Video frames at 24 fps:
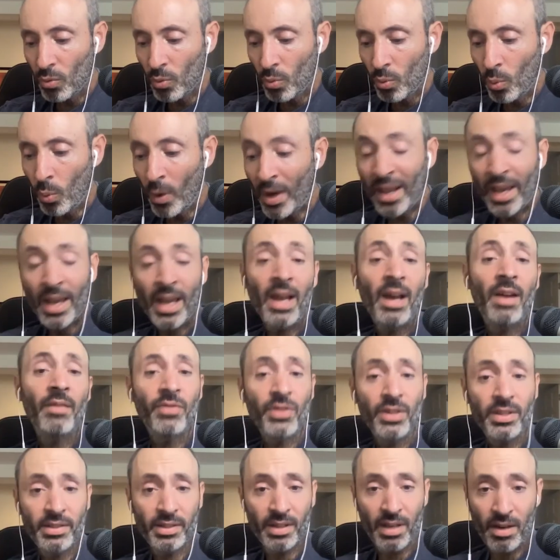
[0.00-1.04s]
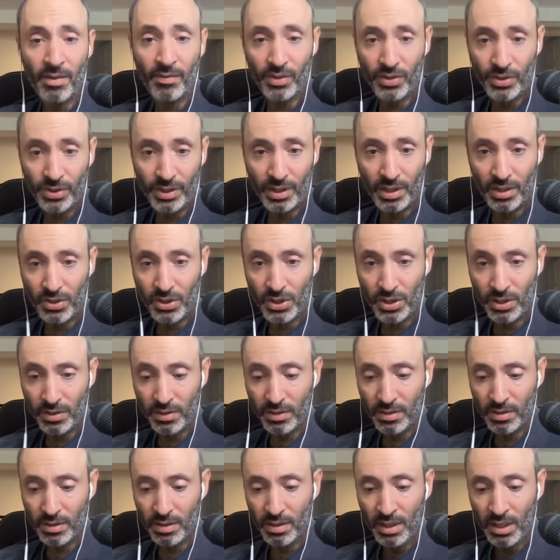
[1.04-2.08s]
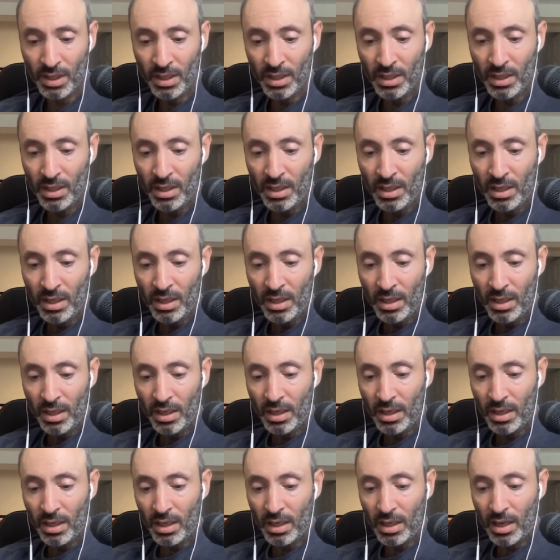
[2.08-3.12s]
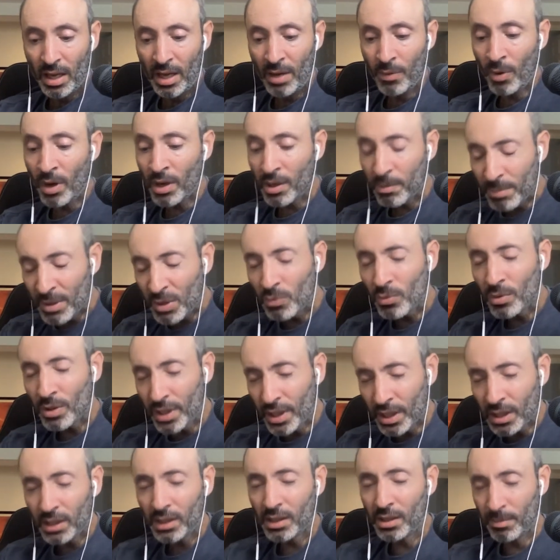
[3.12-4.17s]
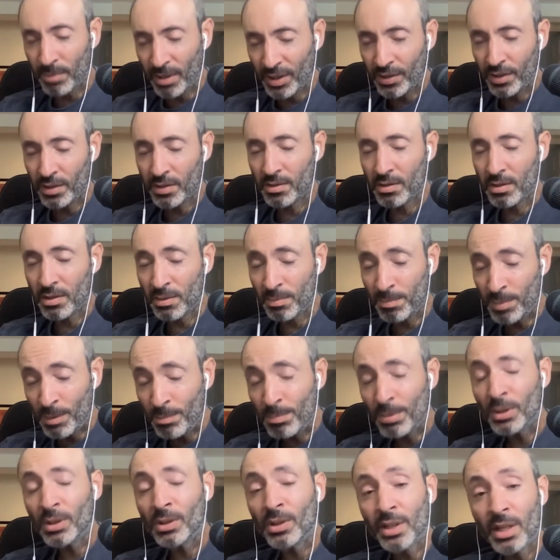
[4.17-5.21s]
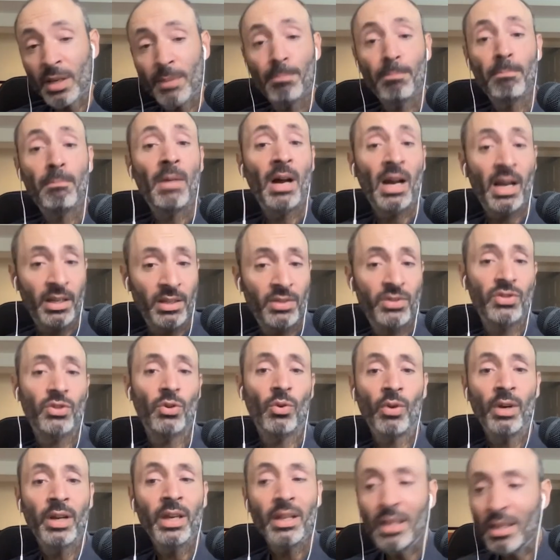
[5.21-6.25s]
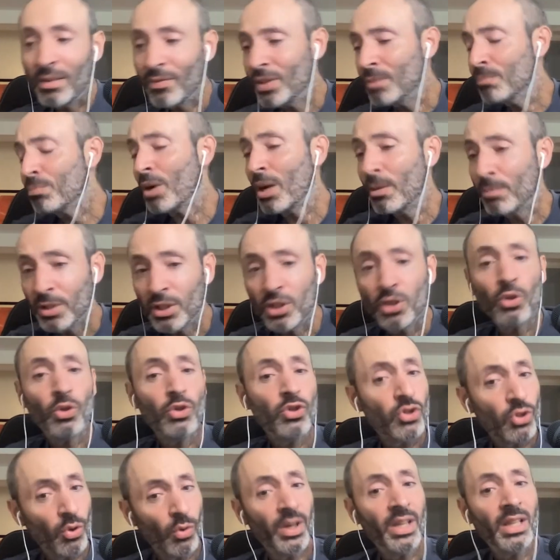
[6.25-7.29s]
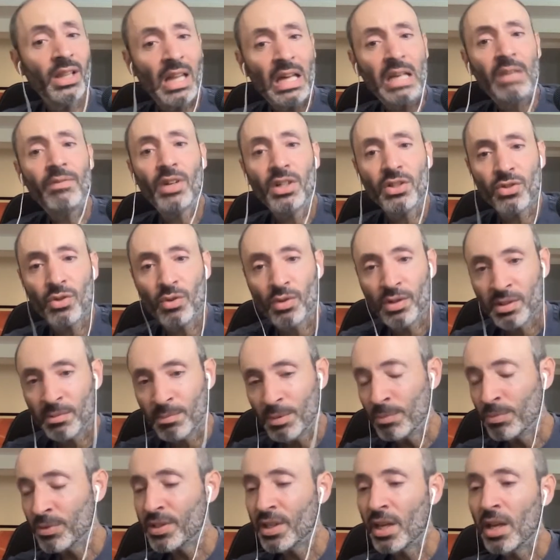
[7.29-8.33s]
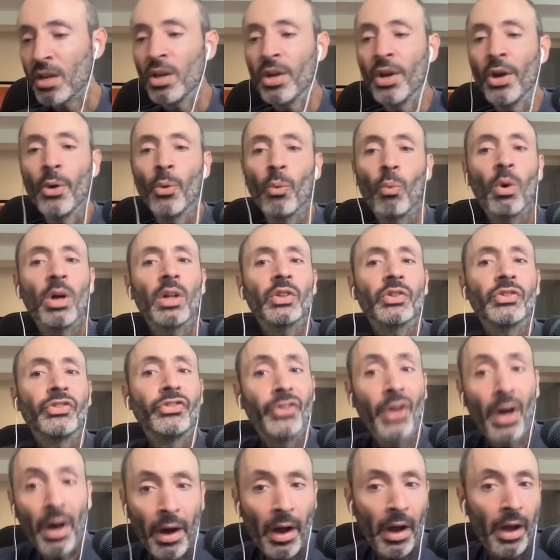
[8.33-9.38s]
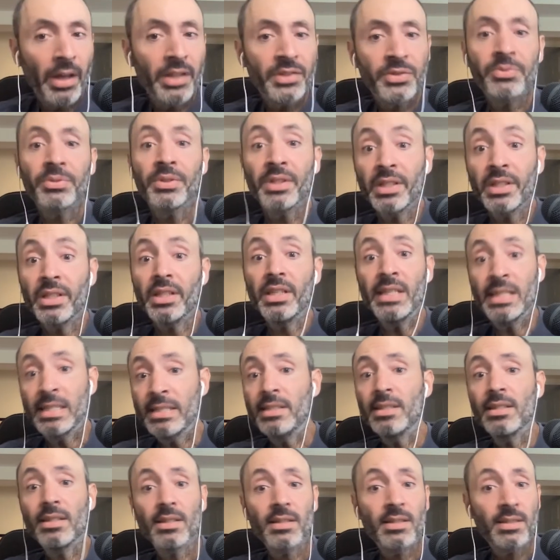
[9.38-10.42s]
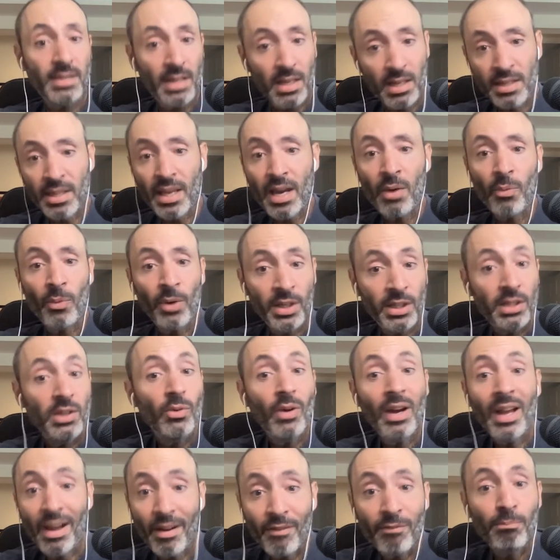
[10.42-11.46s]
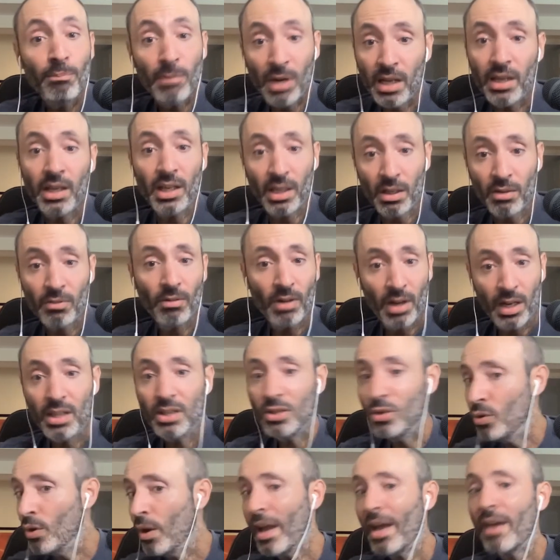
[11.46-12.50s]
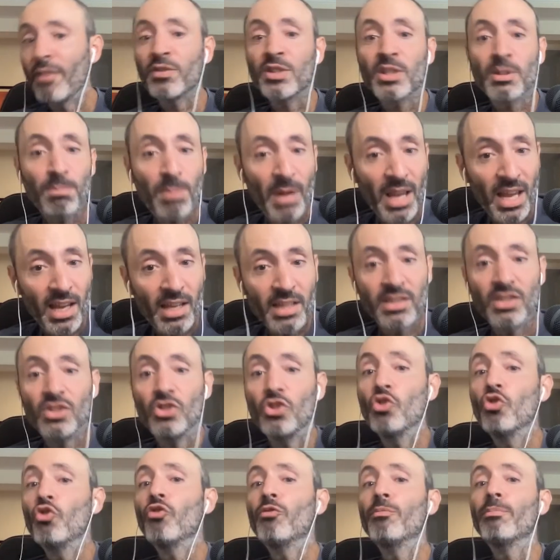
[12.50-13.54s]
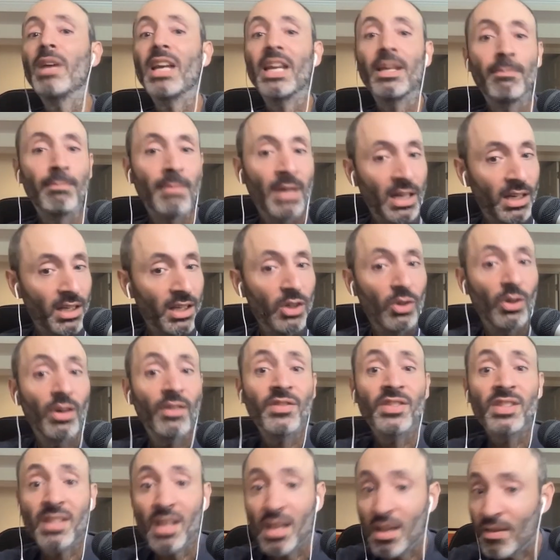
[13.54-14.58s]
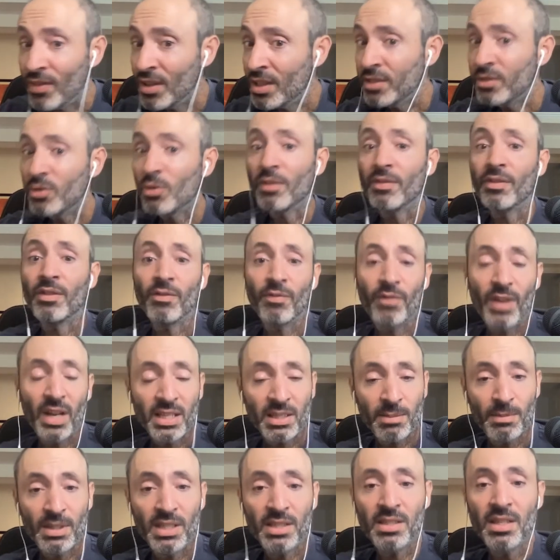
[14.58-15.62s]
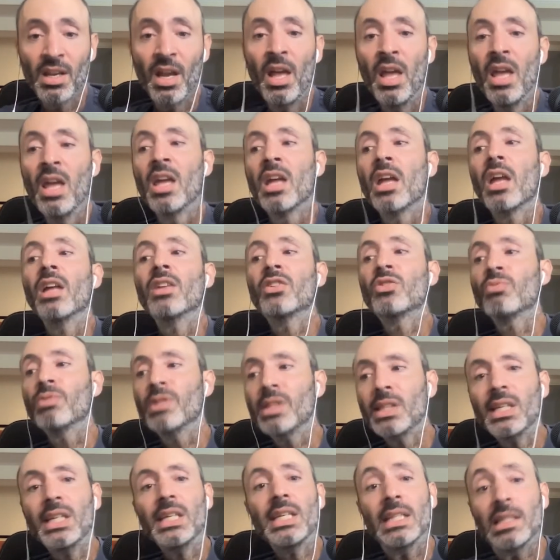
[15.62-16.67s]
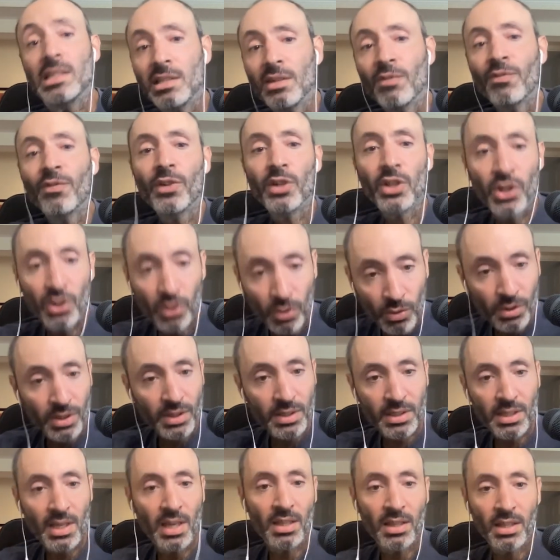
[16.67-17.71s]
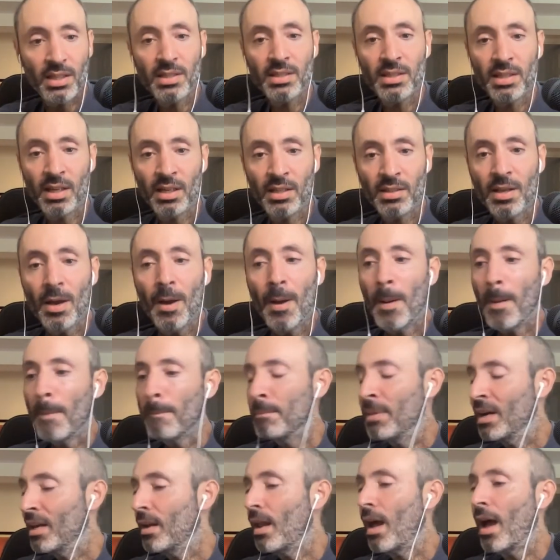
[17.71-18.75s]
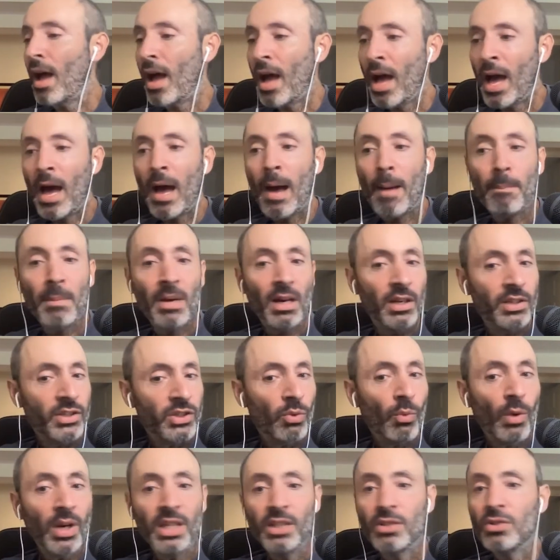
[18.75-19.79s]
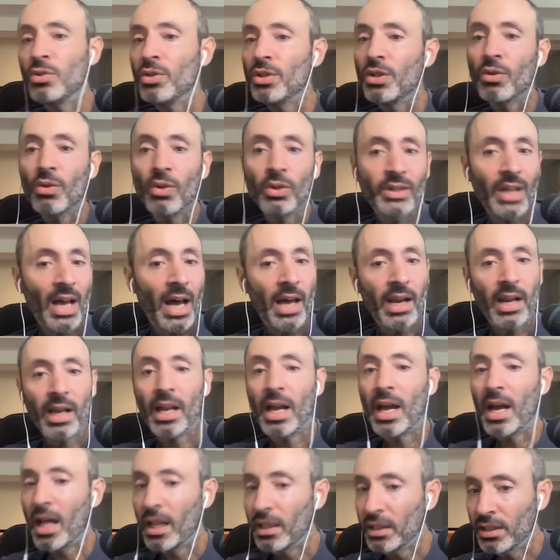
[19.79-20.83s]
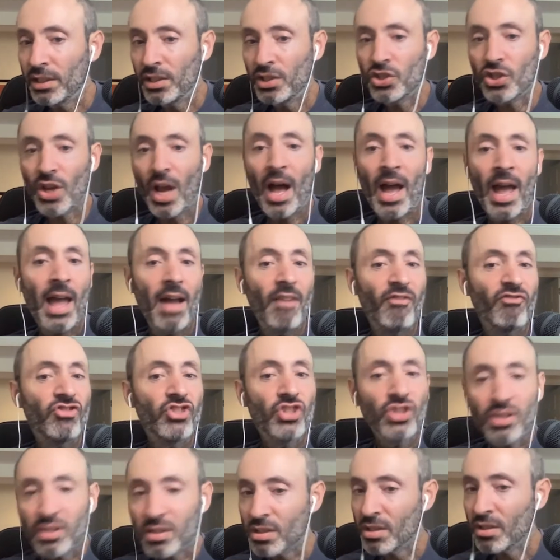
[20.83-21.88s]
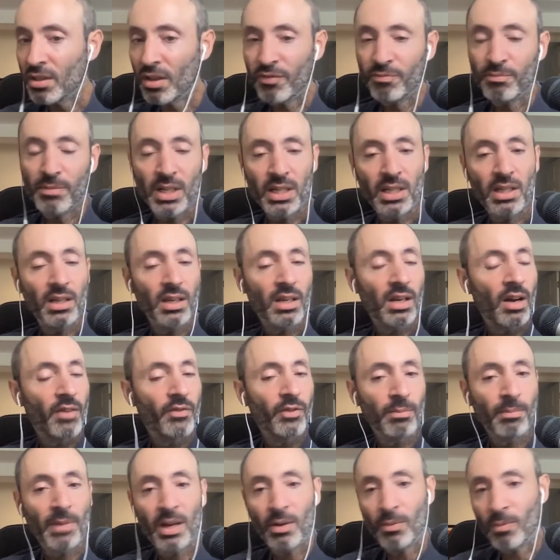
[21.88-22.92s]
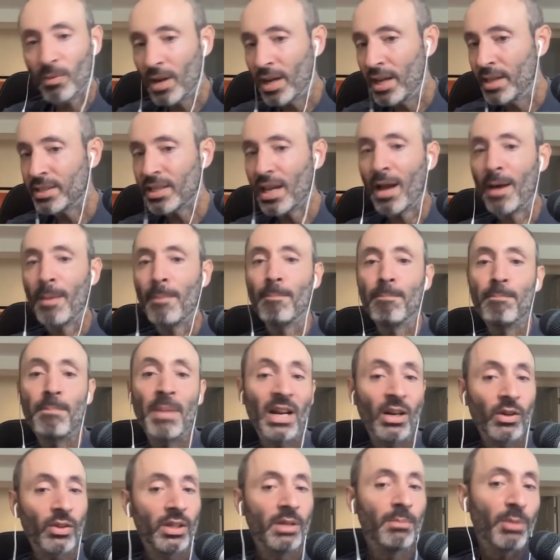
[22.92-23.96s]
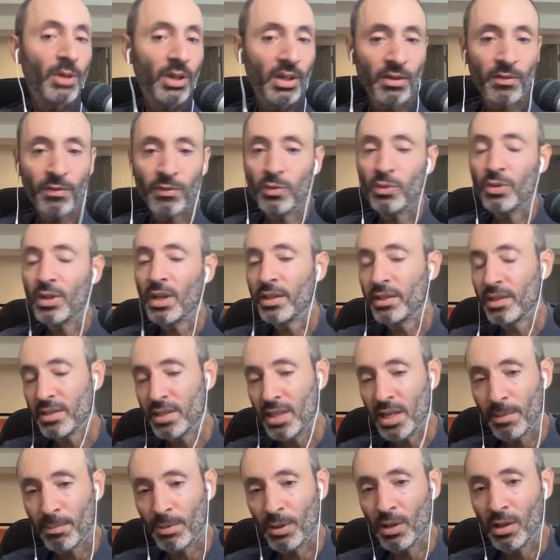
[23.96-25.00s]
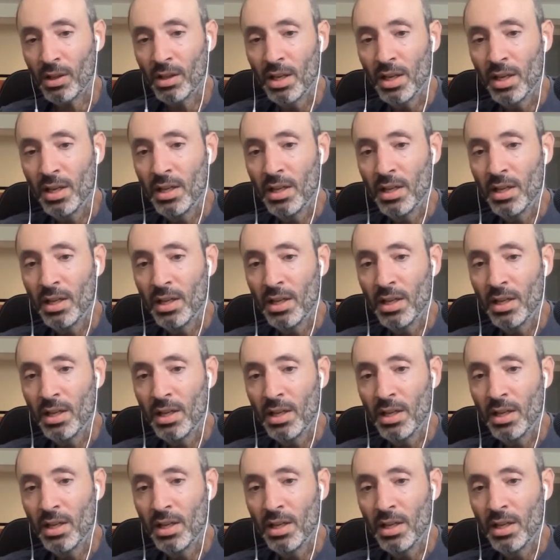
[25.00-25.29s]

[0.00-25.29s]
When I have these conversations, I want to be really clear about this because people look at my story and even probably your story, a lot of our stories, and people say, well, duh, it's really easy to say that when you have money, right? You have space, you've made money, you have savings, you have investments. It's really easy for you to say these things, but I'm a 22 year old out of college. I have just enough money to cover my rent. I'm barely putting food on the table